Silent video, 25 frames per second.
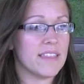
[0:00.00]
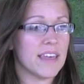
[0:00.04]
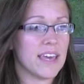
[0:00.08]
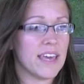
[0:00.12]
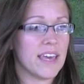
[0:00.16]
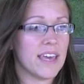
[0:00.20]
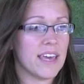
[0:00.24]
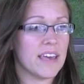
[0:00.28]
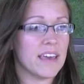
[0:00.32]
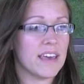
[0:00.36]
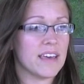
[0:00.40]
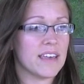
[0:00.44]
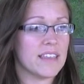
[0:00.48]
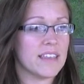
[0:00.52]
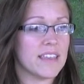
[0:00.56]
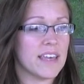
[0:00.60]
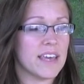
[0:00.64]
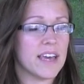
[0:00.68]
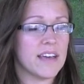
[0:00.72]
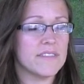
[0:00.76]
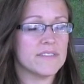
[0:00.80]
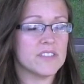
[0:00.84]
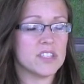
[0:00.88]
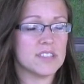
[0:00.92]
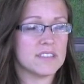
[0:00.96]
They
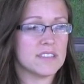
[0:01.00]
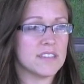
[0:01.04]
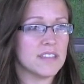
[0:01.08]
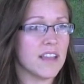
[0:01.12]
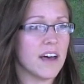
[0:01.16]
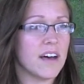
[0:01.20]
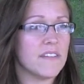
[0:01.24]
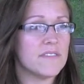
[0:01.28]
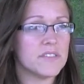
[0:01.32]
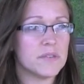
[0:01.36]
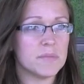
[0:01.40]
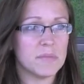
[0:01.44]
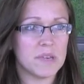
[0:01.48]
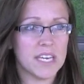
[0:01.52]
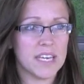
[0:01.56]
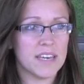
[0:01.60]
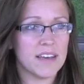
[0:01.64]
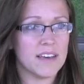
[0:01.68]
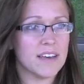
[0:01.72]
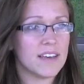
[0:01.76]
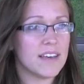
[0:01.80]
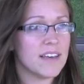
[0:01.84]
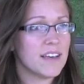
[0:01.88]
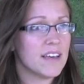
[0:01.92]
have just loved me